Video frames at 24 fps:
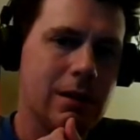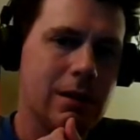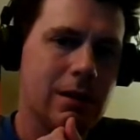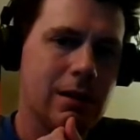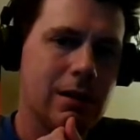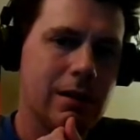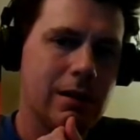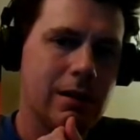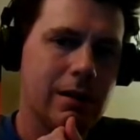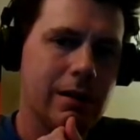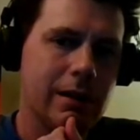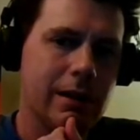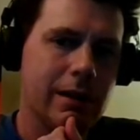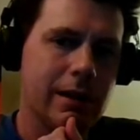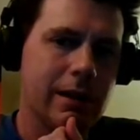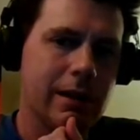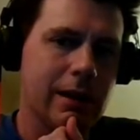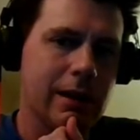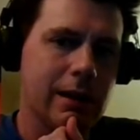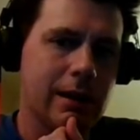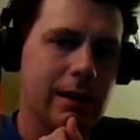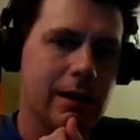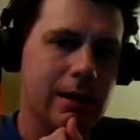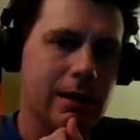
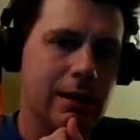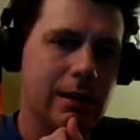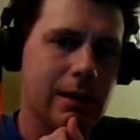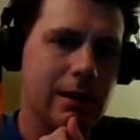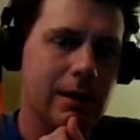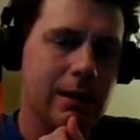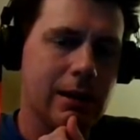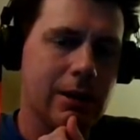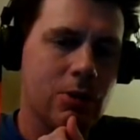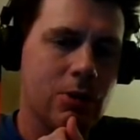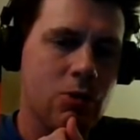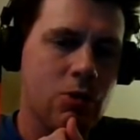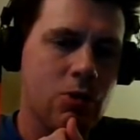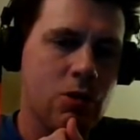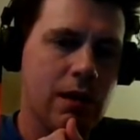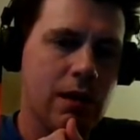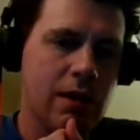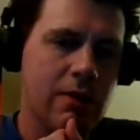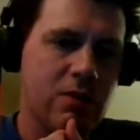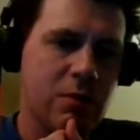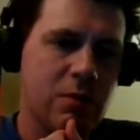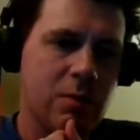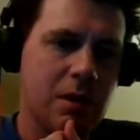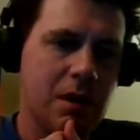I usually
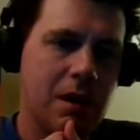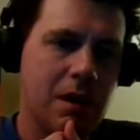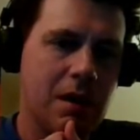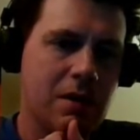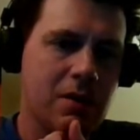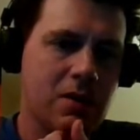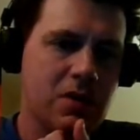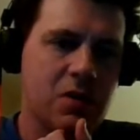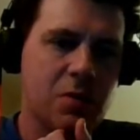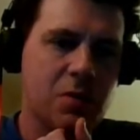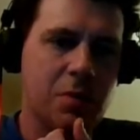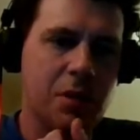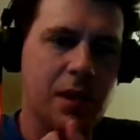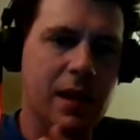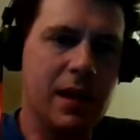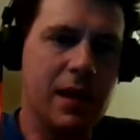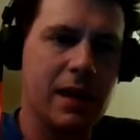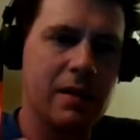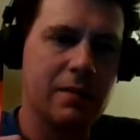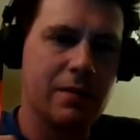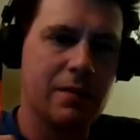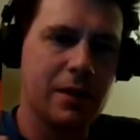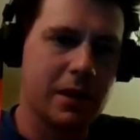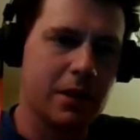have some kind of supply
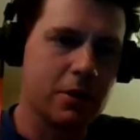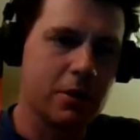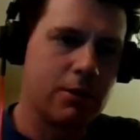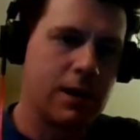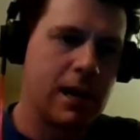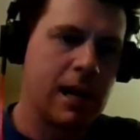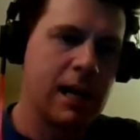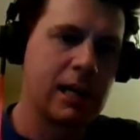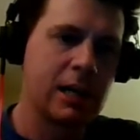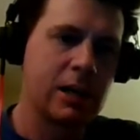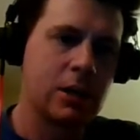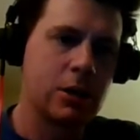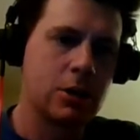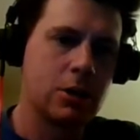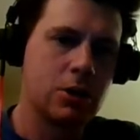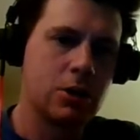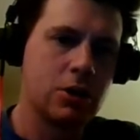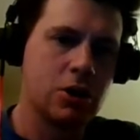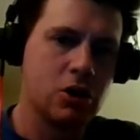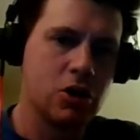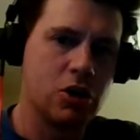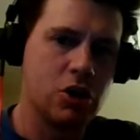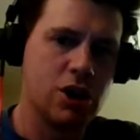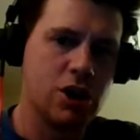of like crackers
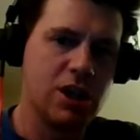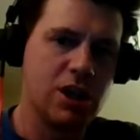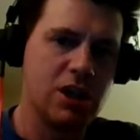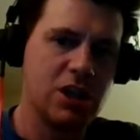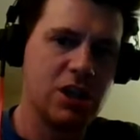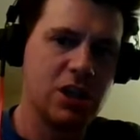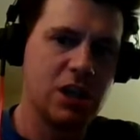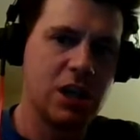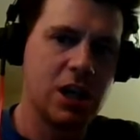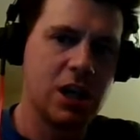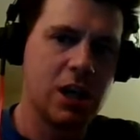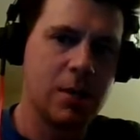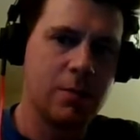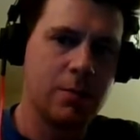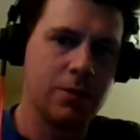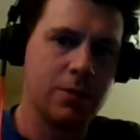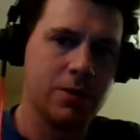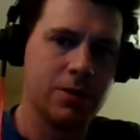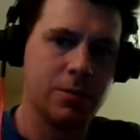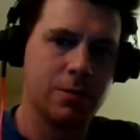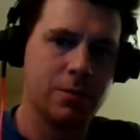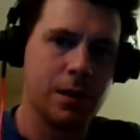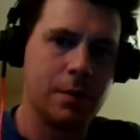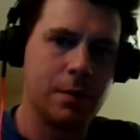and cheese to cut up with
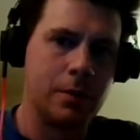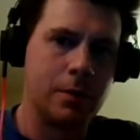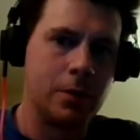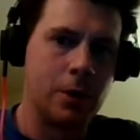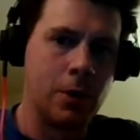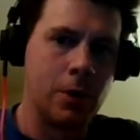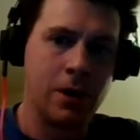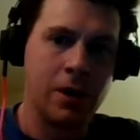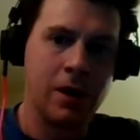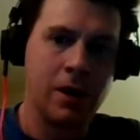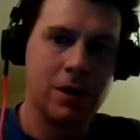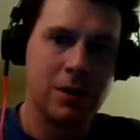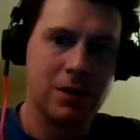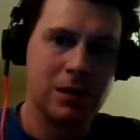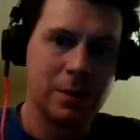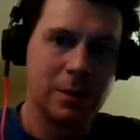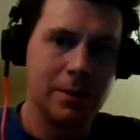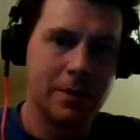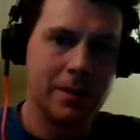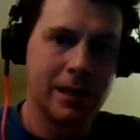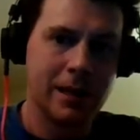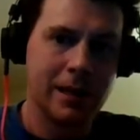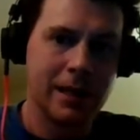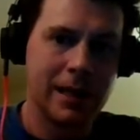some pepperoni or
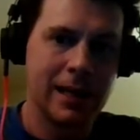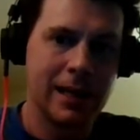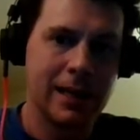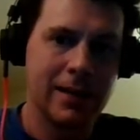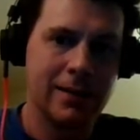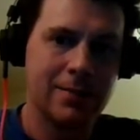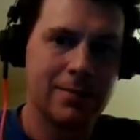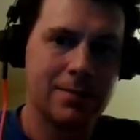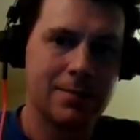something like that.